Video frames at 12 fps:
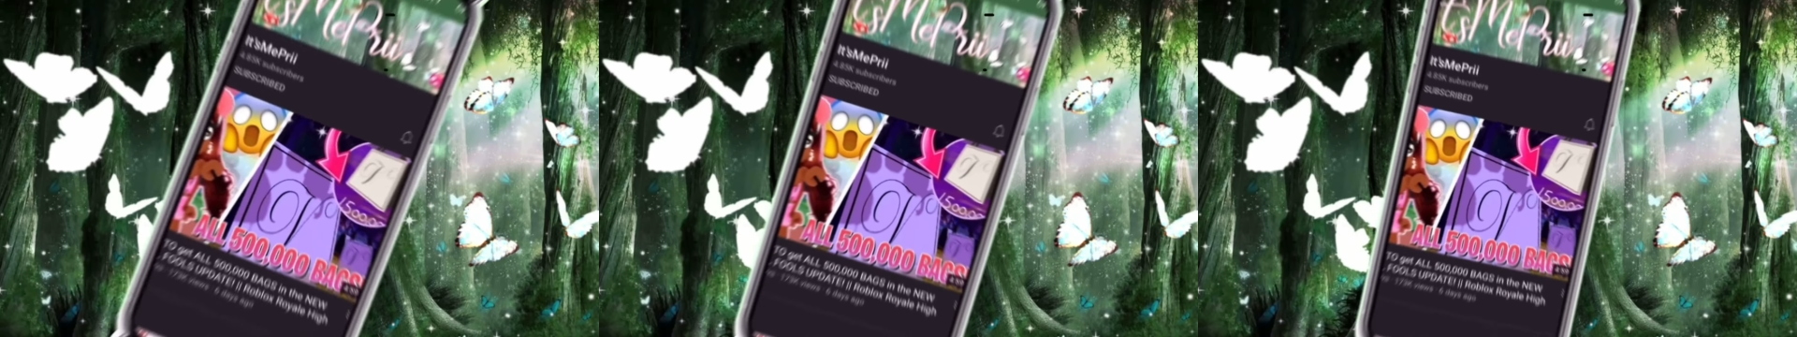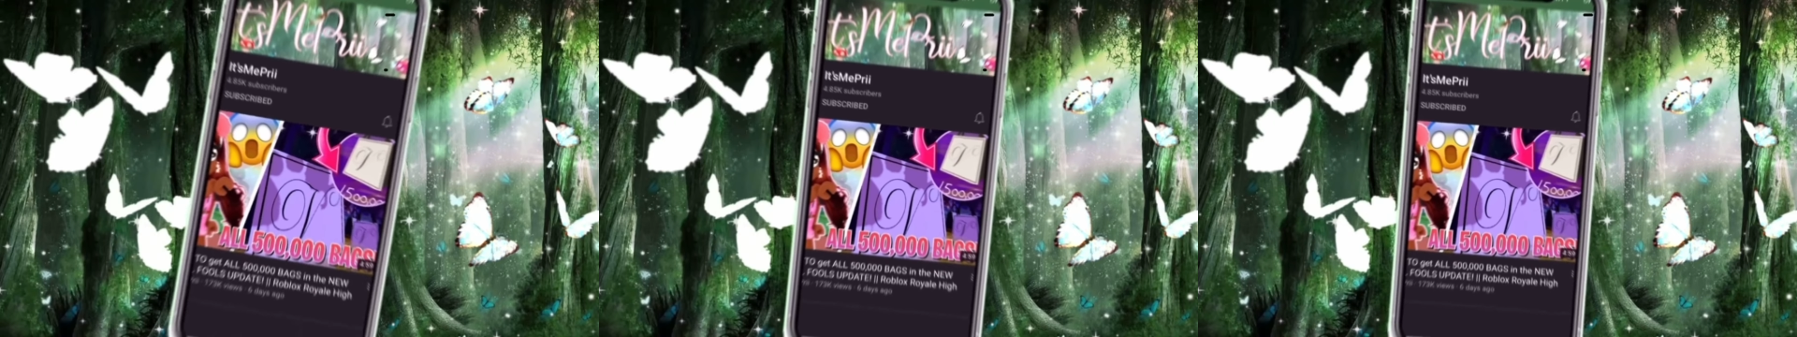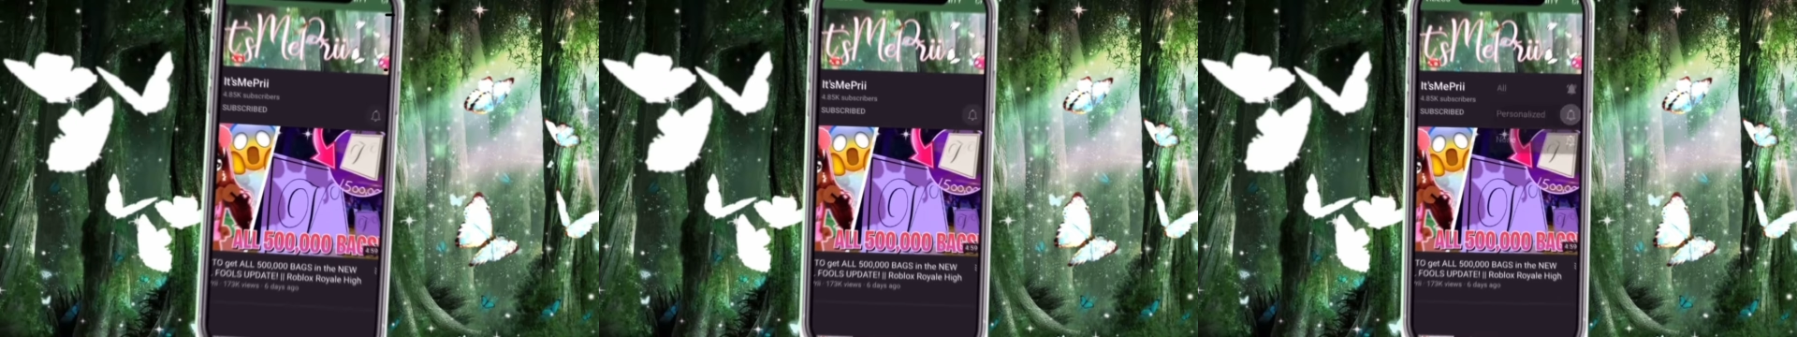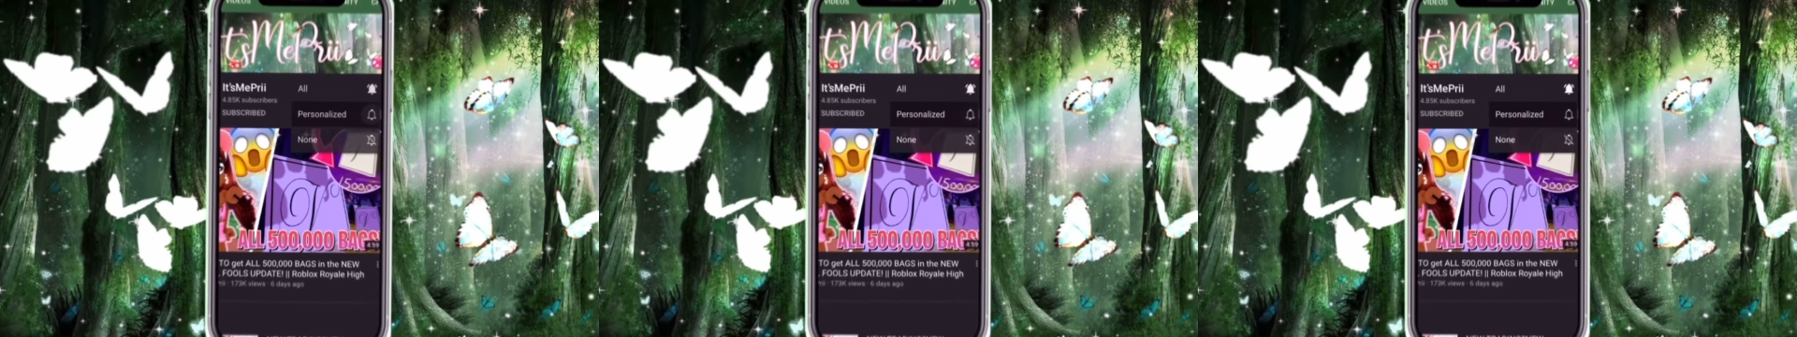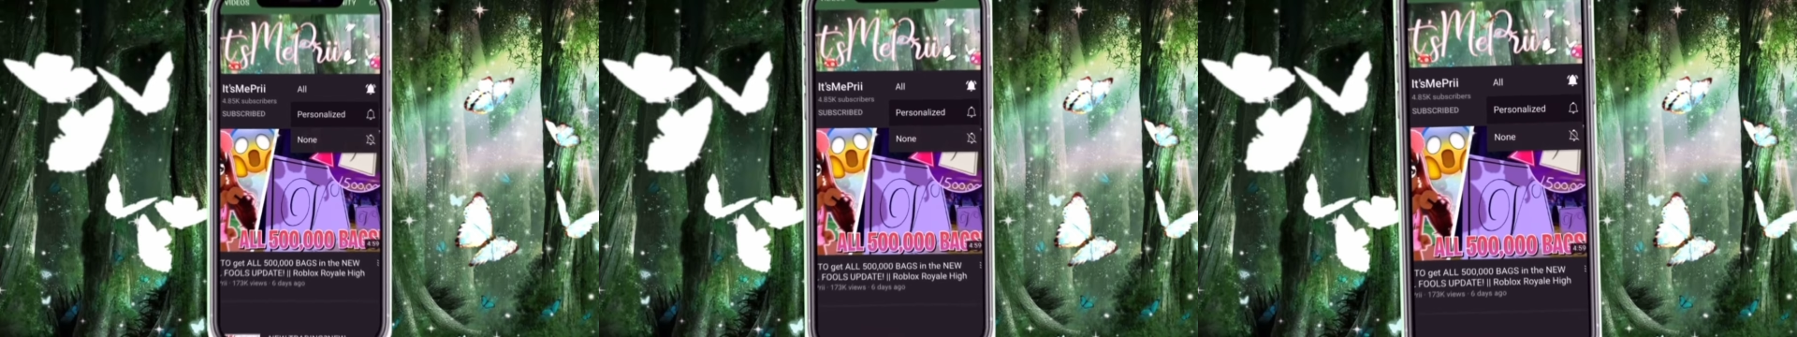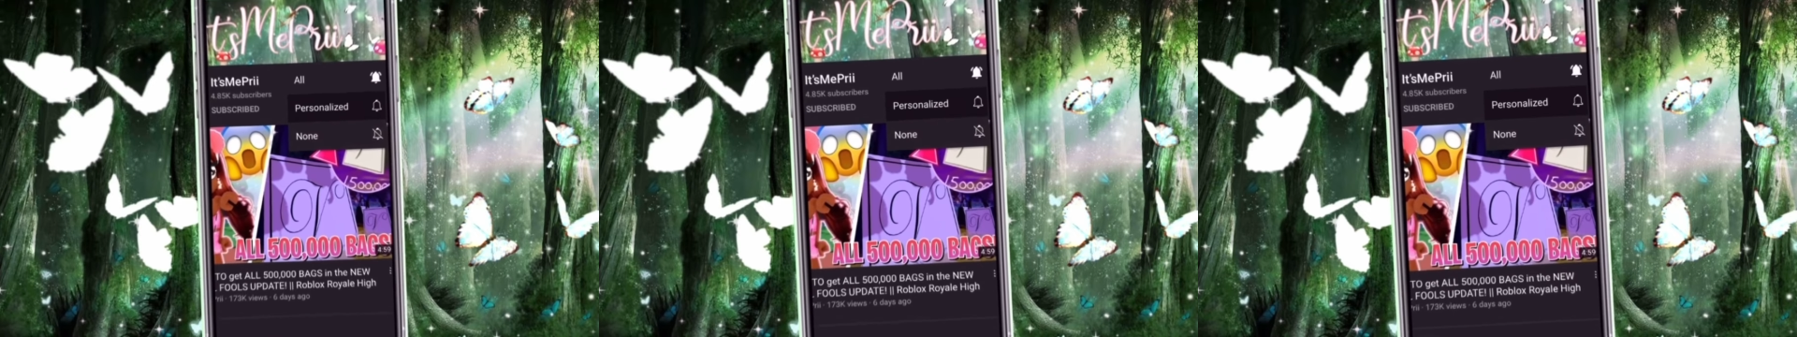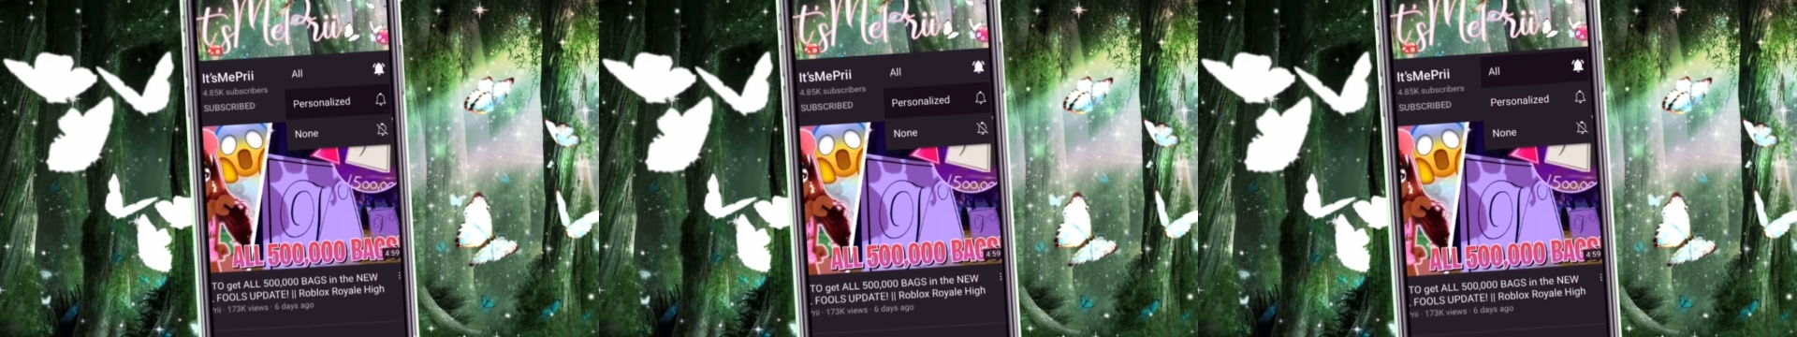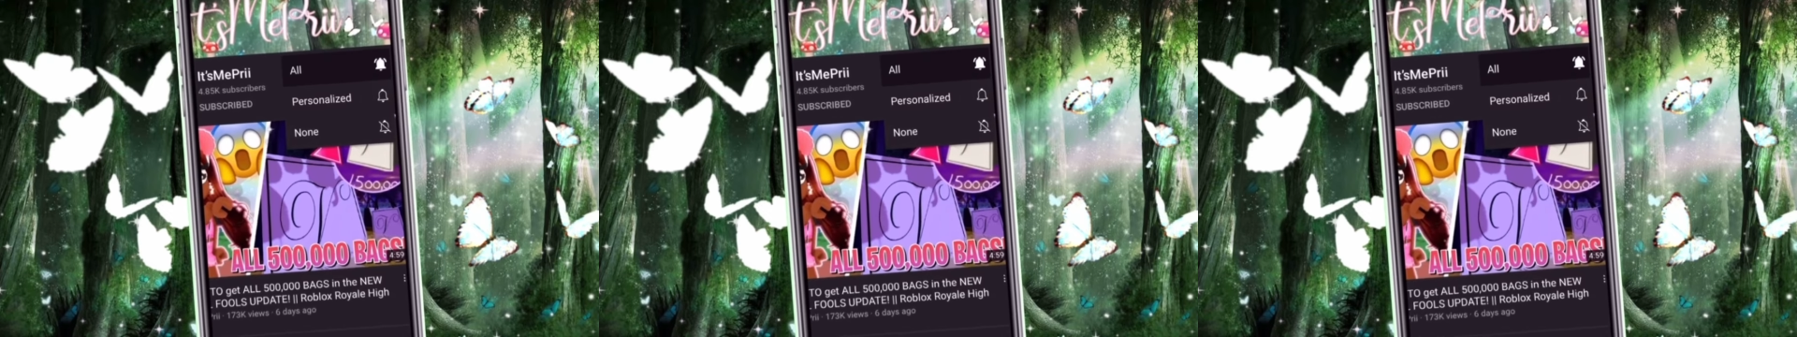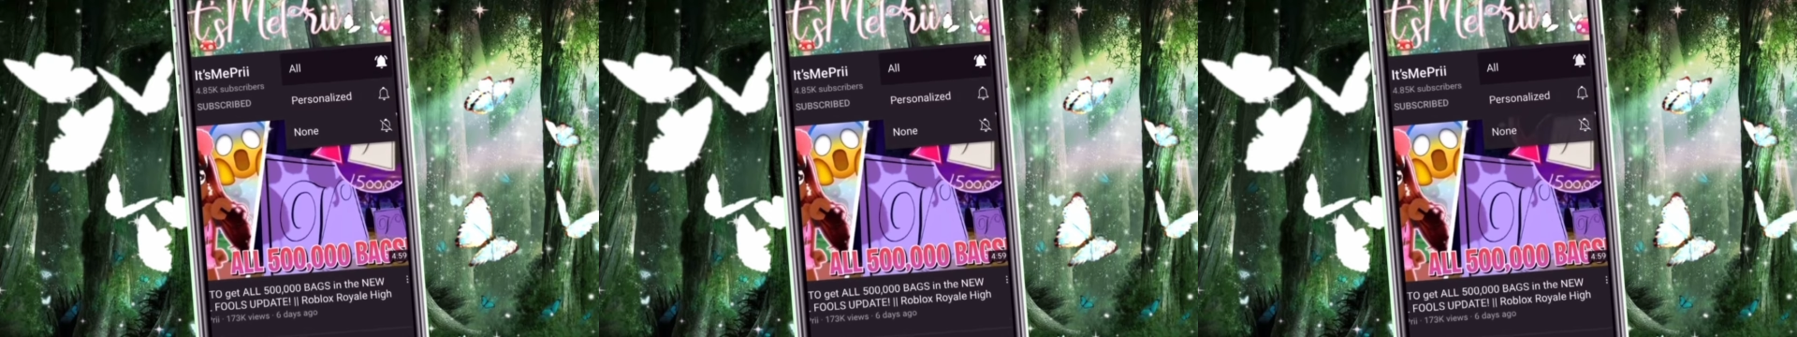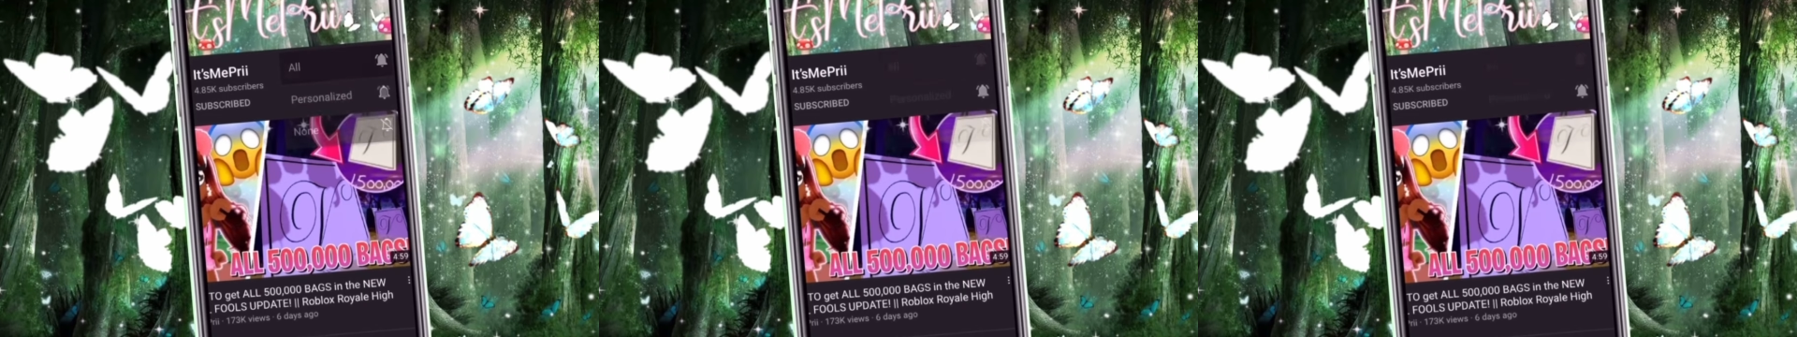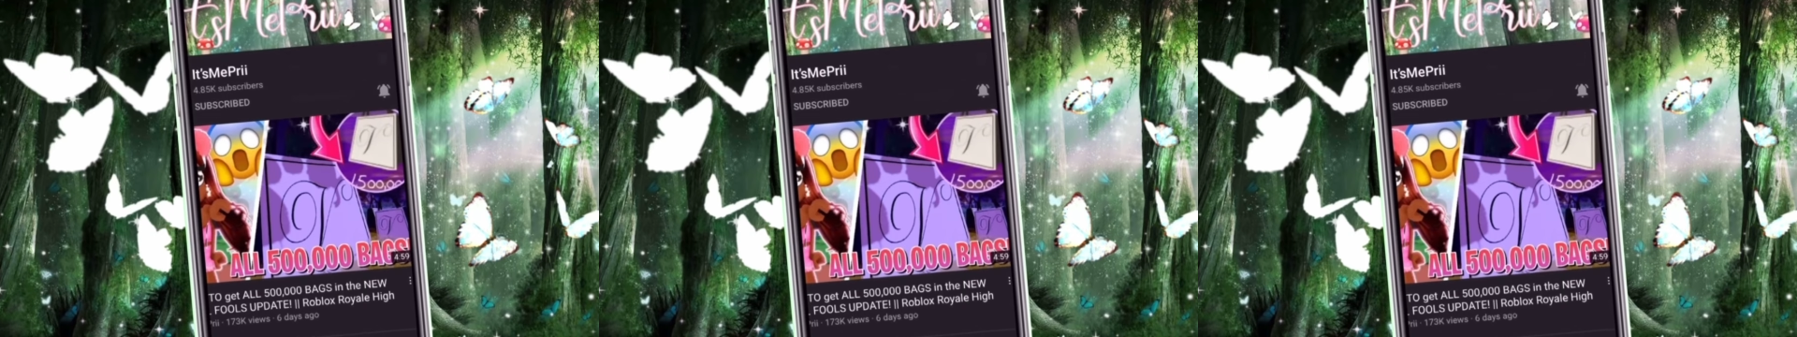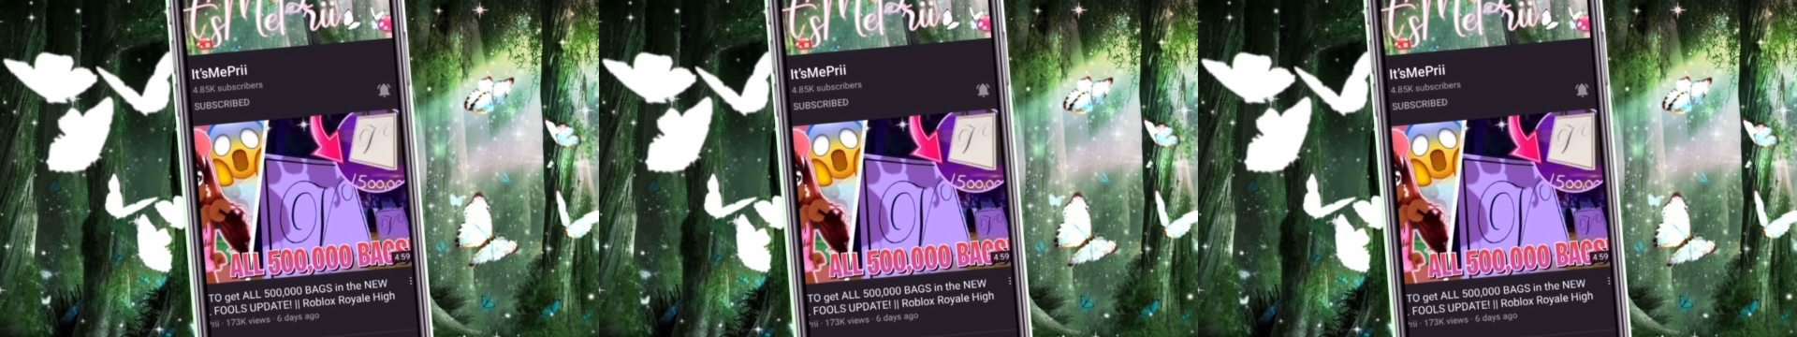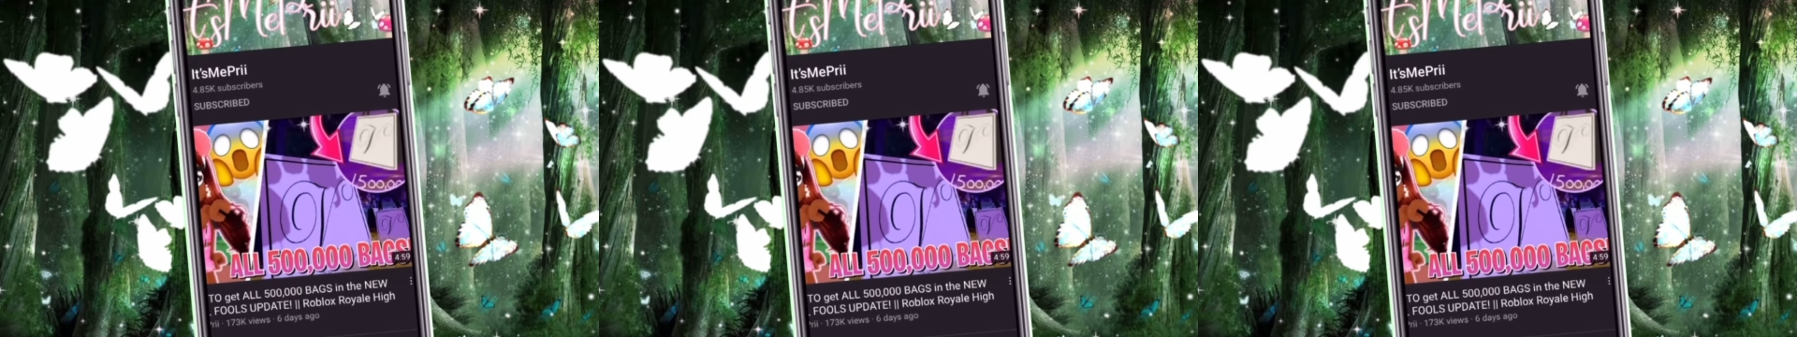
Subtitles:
Nobody's mouth can be seen.